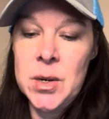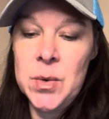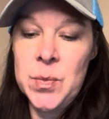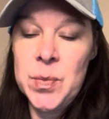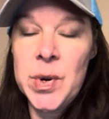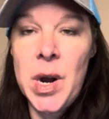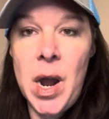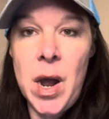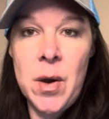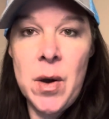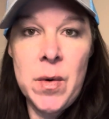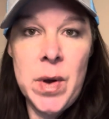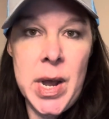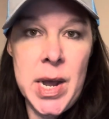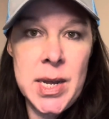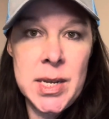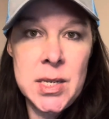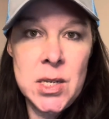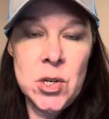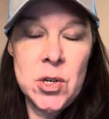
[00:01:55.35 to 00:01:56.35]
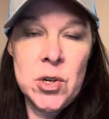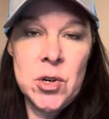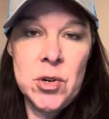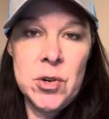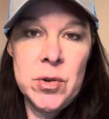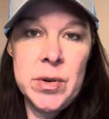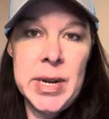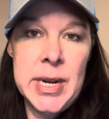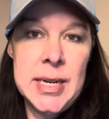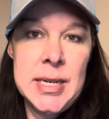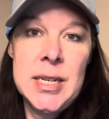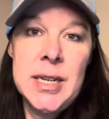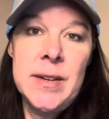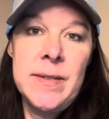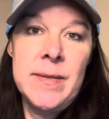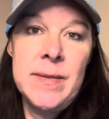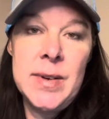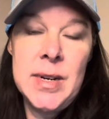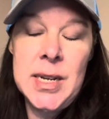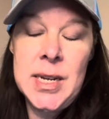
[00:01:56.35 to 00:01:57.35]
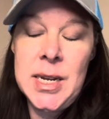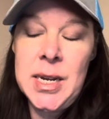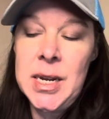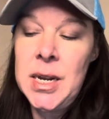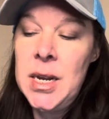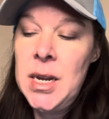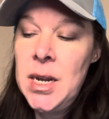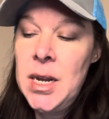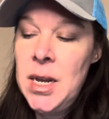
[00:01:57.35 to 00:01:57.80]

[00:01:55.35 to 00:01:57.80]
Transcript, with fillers: prowess, your creativity,